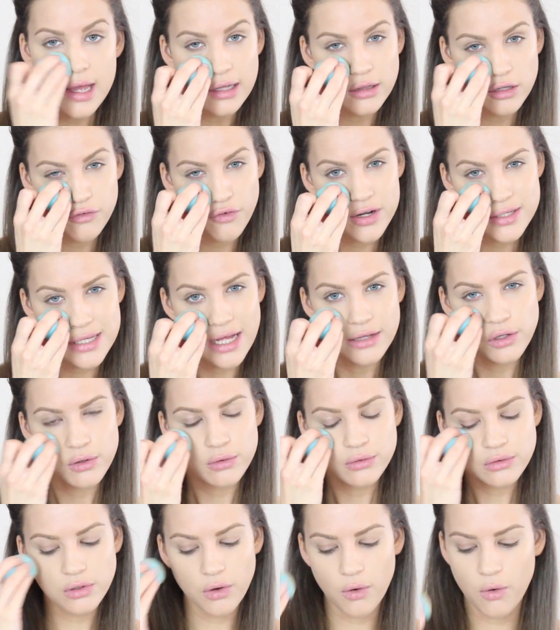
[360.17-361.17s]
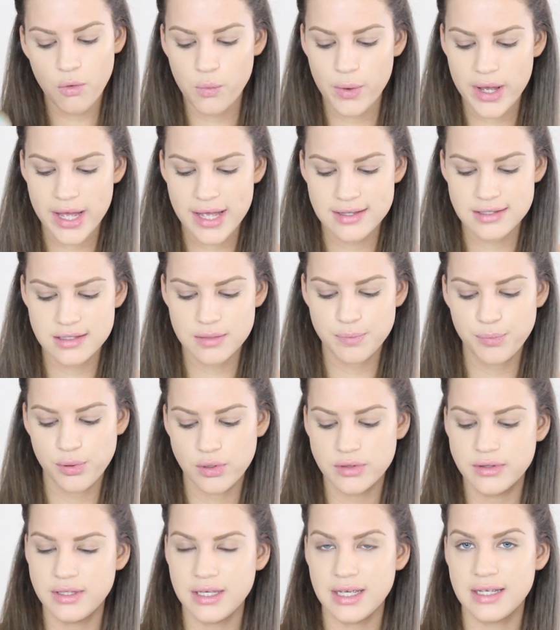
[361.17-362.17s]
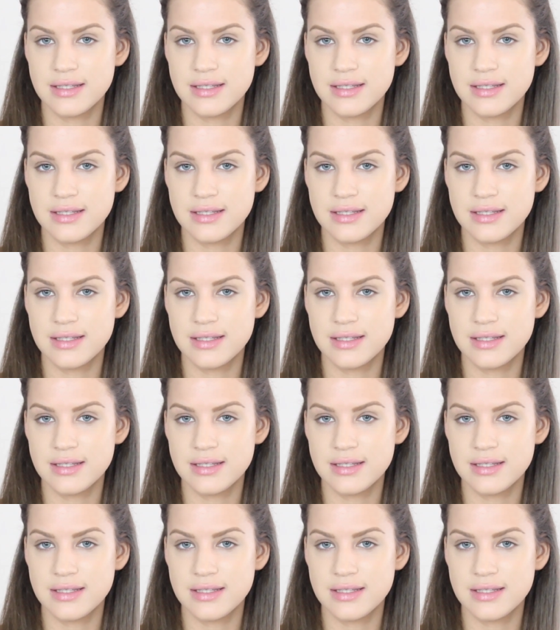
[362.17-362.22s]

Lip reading: And of course I don't always put the